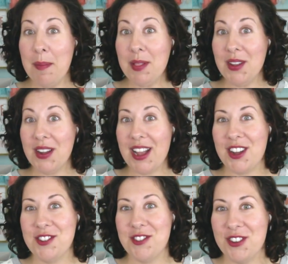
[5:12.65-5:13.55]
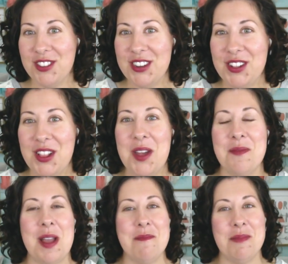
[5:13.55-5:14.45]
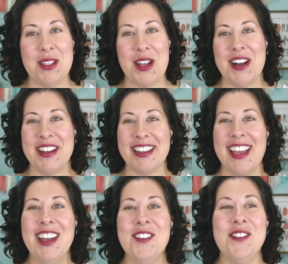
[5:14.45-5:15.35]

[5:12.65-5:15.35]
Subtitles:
popular and controversial on my blog,